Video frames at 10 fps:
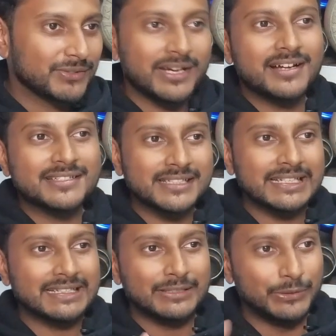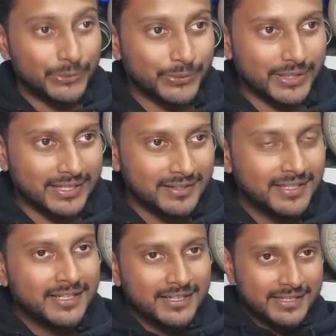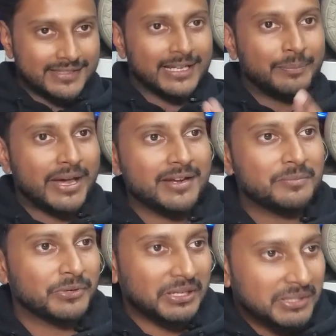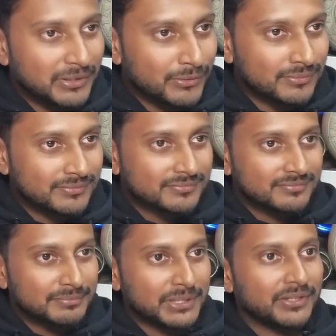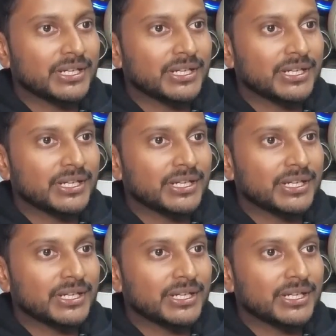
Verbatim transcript: I can't say no to that. It's like a parent protecting you, but not